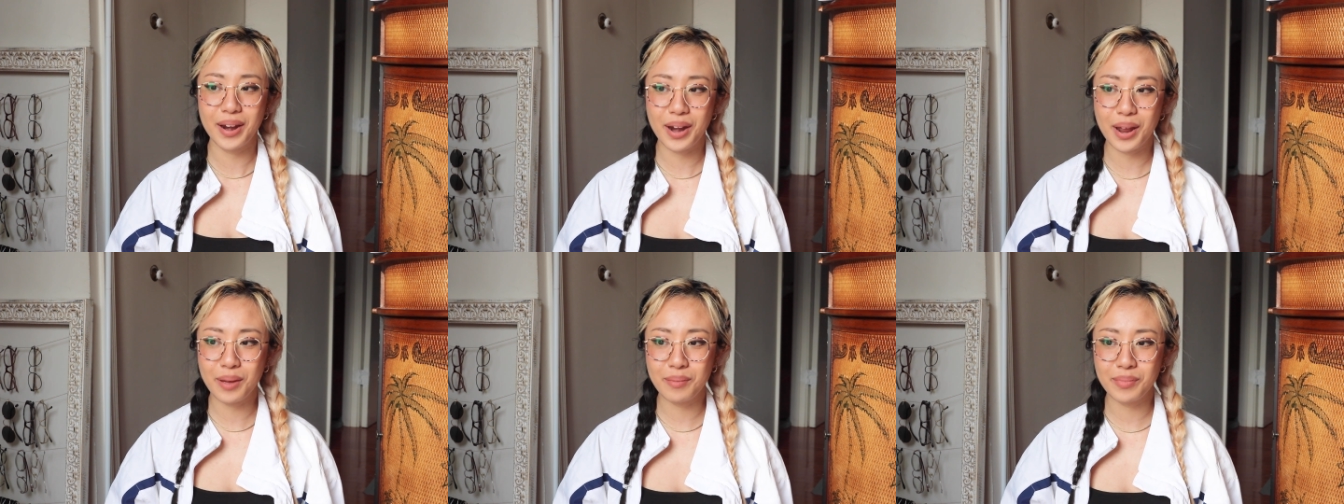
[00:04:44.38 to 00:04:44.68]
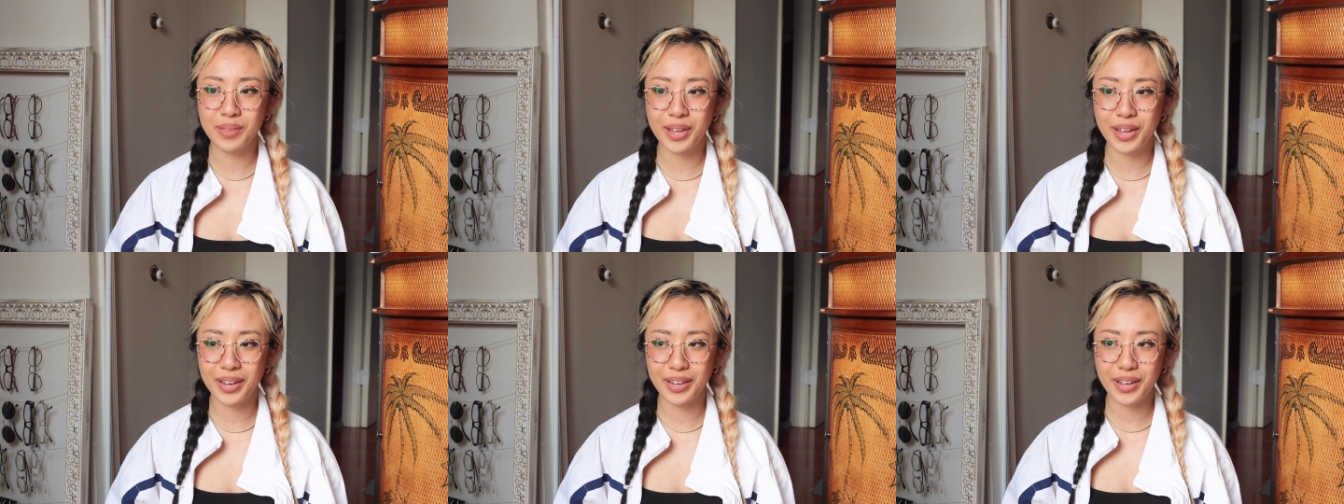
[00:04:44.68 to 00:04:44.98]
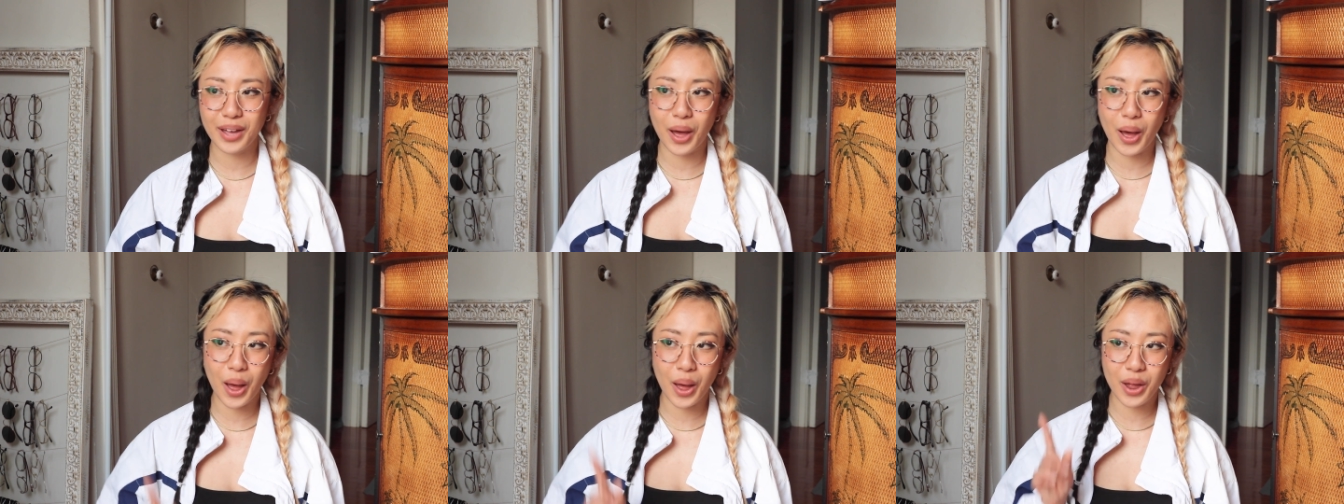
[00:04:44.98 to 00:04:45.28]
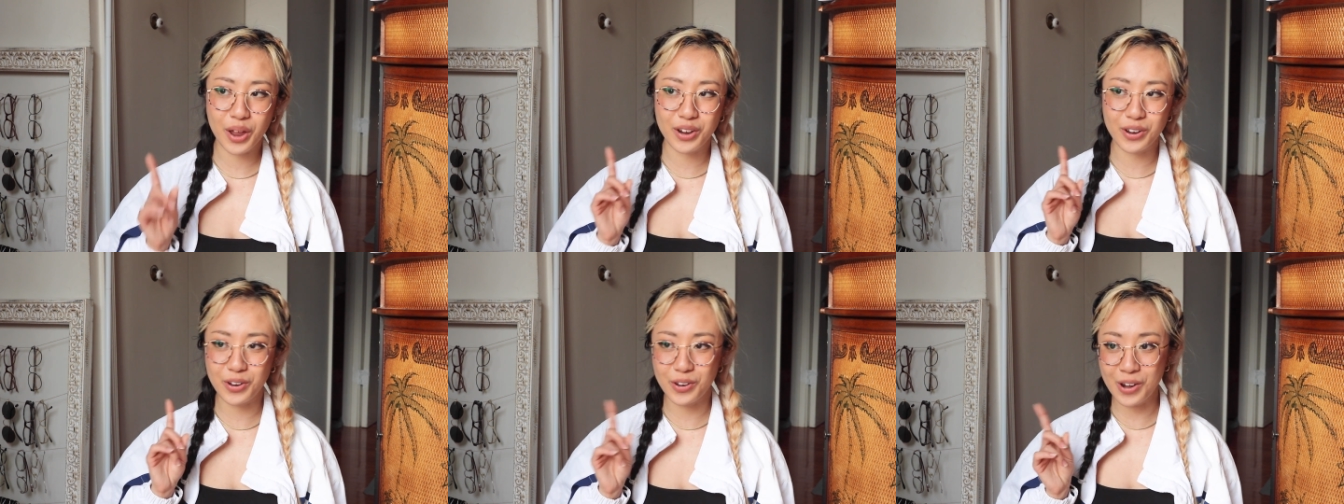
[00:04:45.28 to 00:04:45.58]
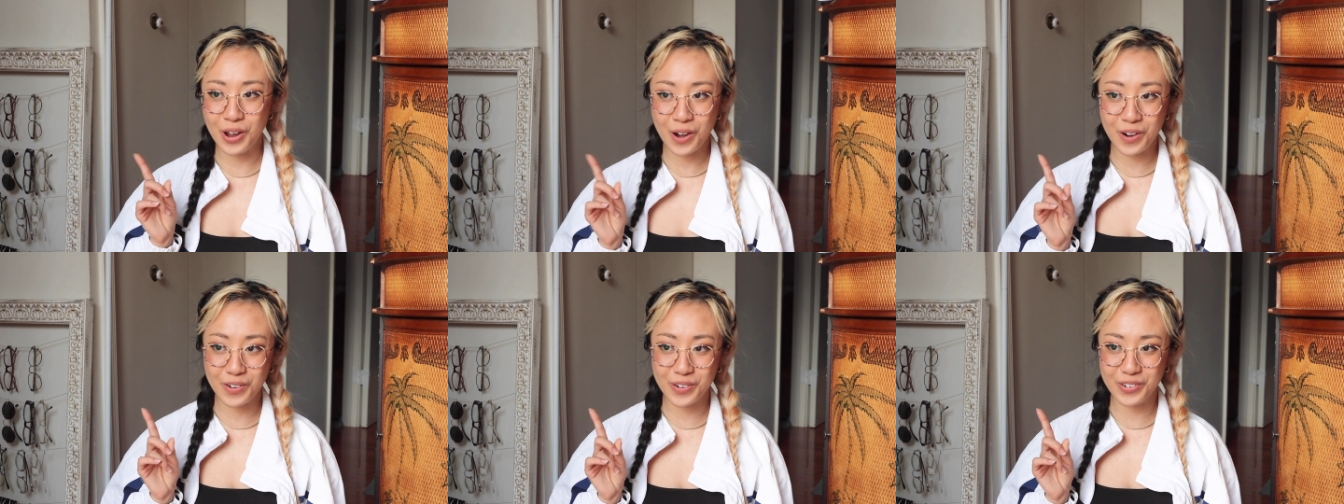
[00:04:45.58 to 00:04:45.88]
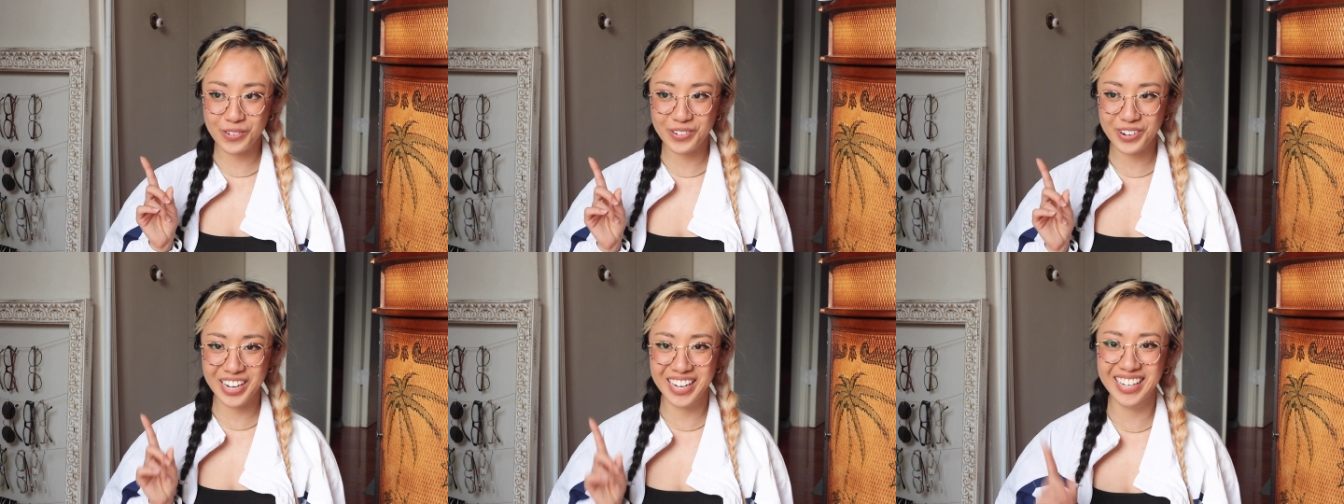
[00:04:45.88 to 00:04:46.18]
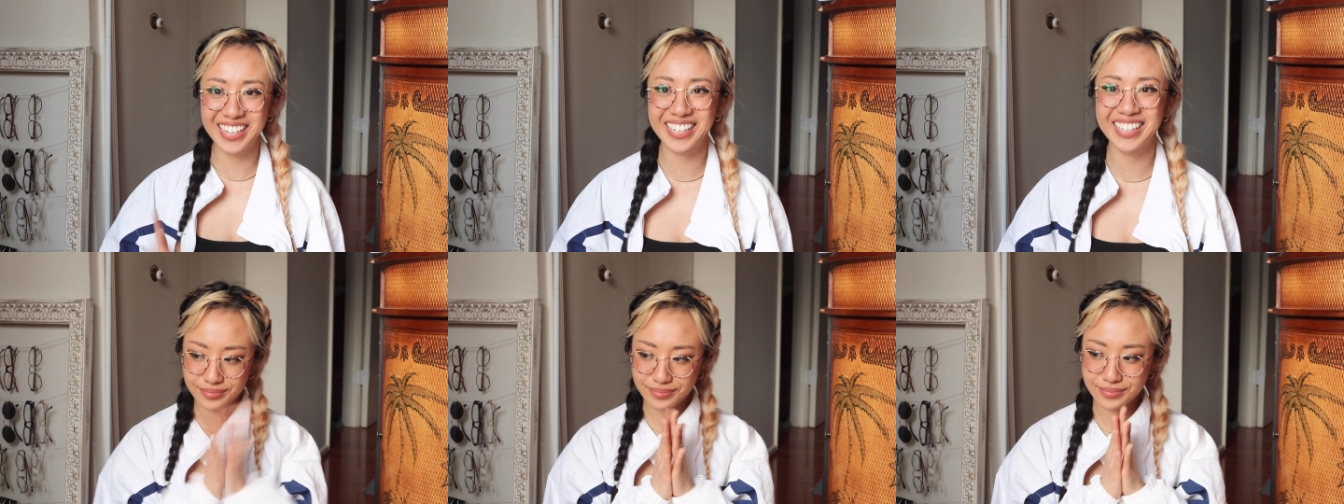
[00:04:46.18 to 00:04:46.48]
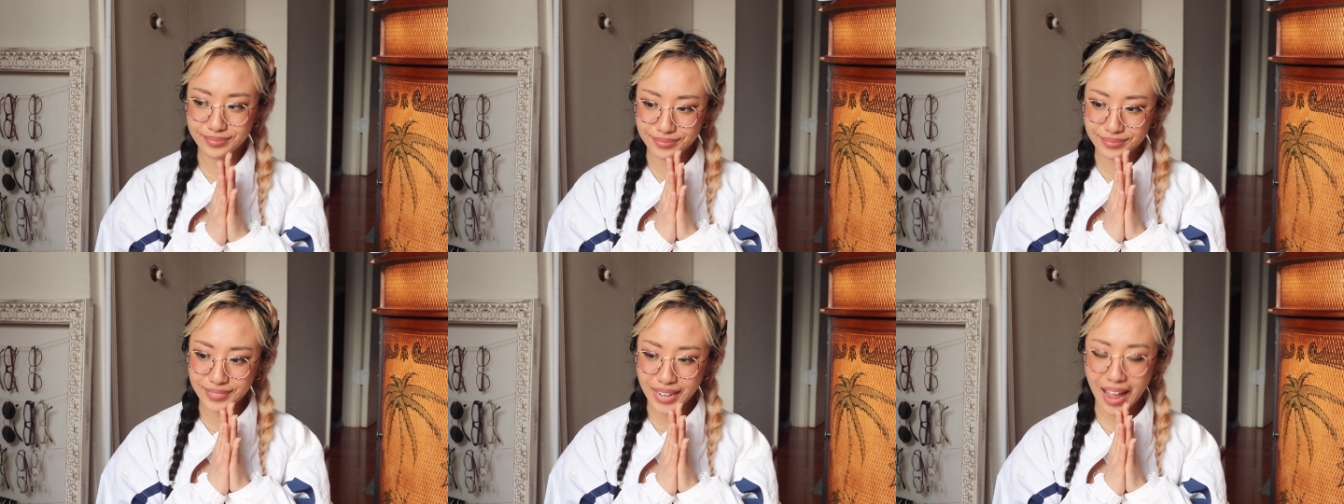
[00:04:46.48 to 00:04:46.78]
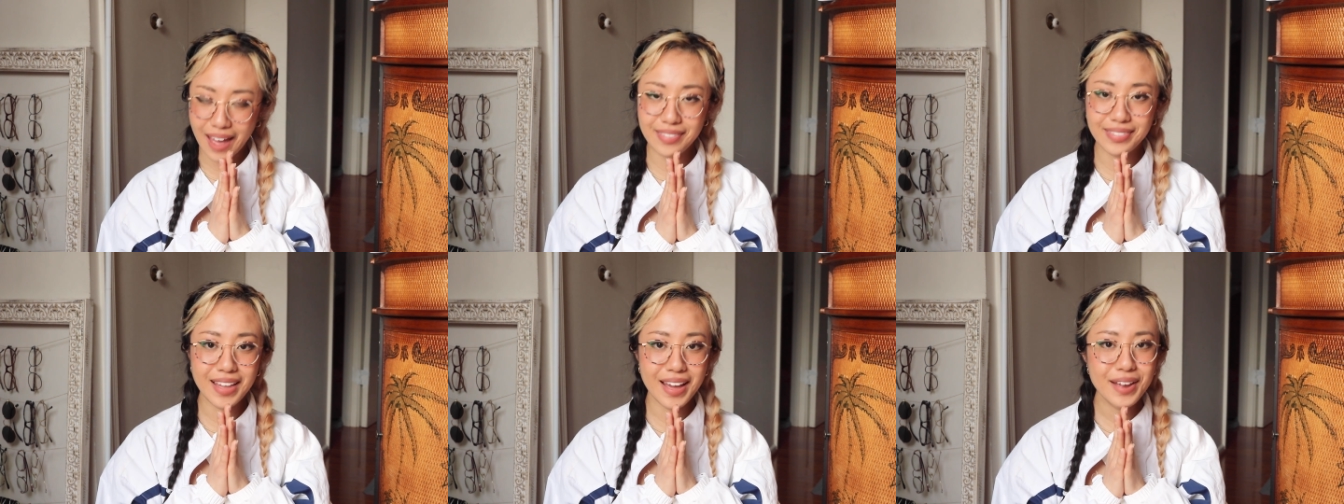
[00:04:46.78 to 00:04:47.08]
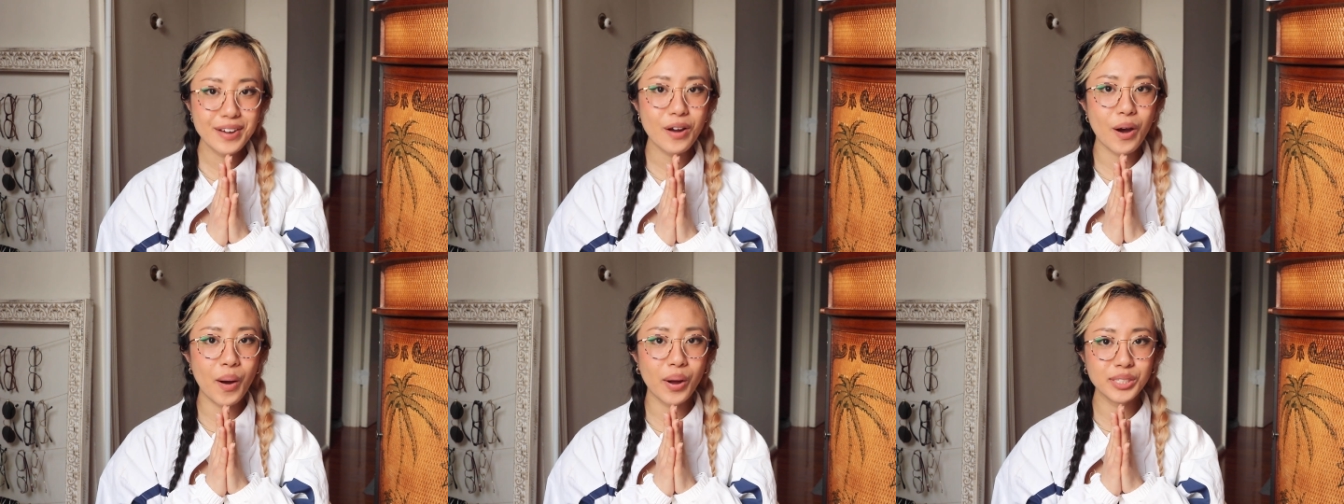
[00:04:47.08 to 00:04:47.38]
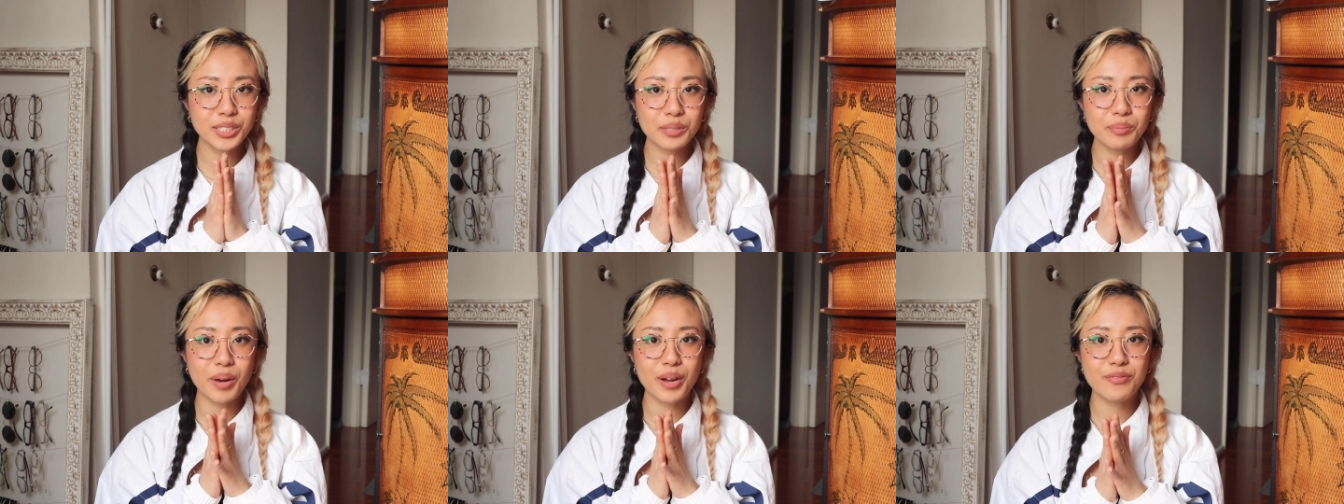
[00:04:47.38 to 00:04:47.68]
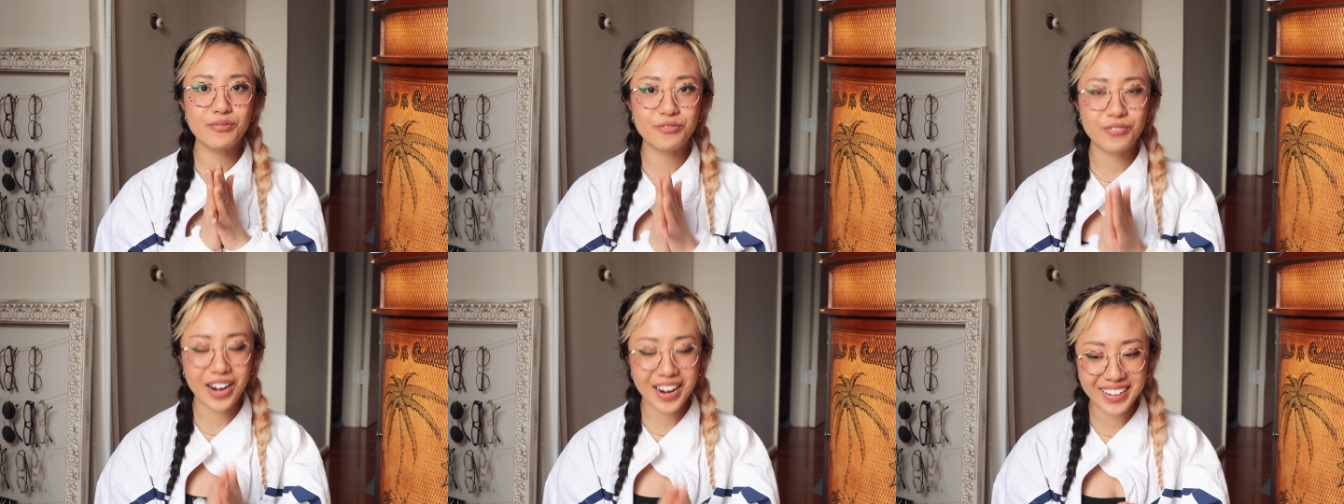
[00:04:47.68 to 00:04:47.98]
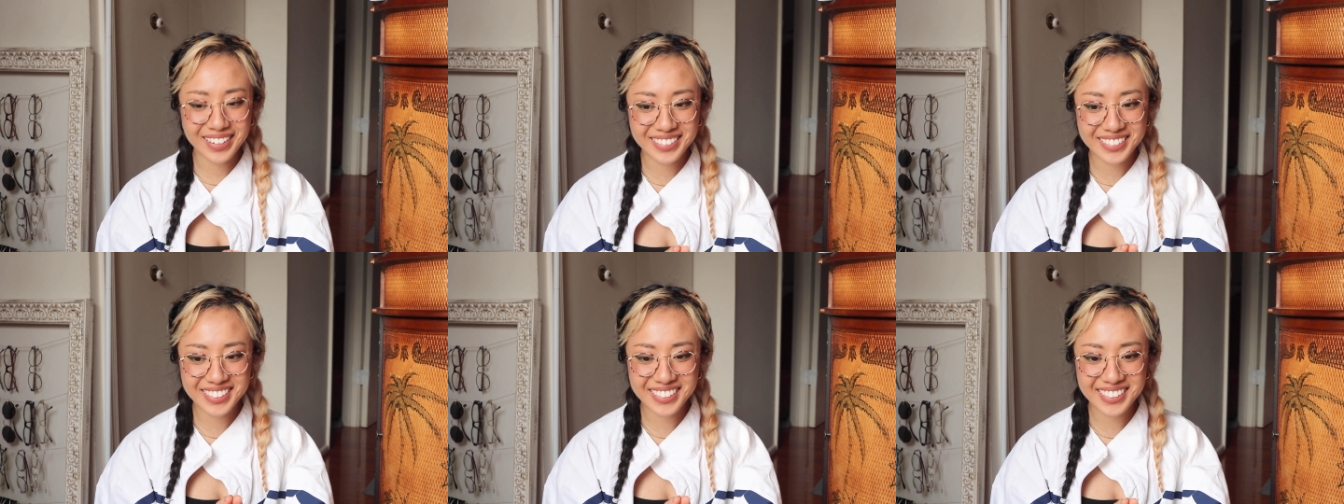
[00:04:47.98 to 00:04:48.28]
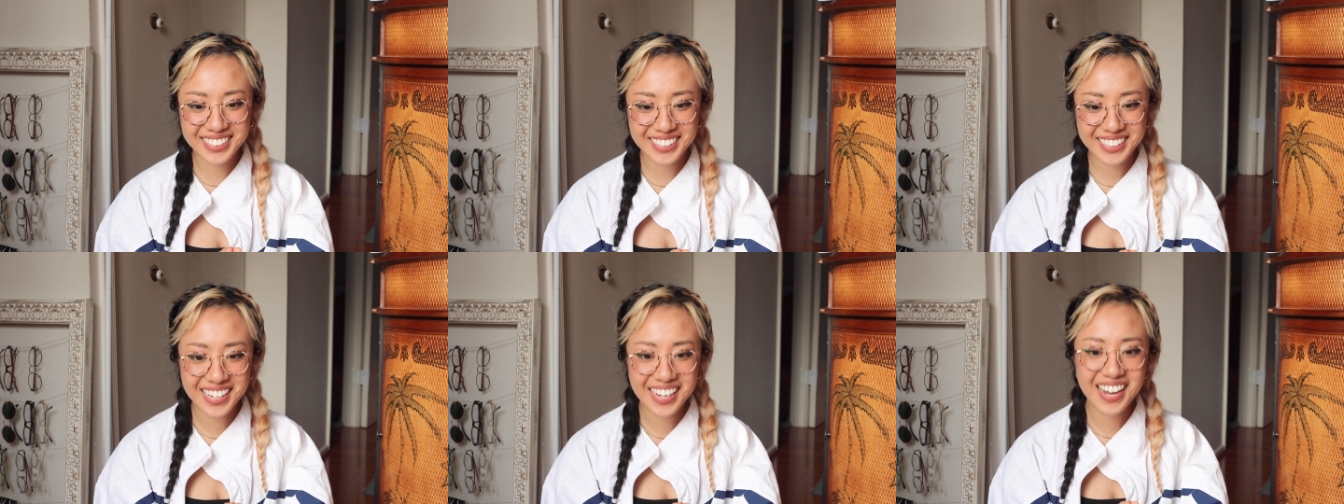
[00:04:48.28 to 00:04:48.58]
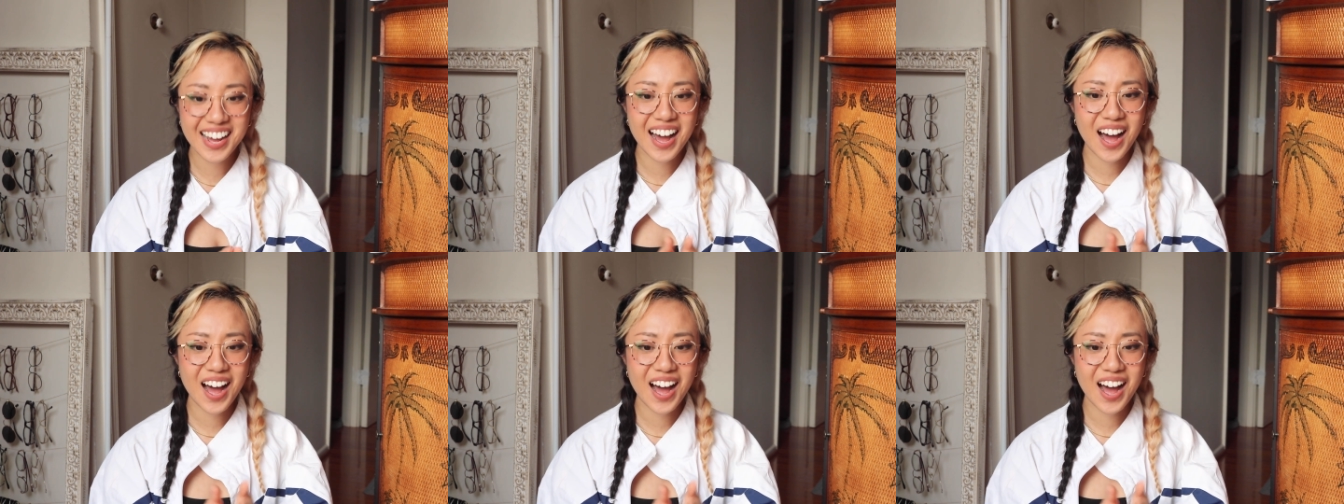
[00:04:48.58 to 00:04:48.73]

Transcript: And I'm like, uh, no. And then on to my friends.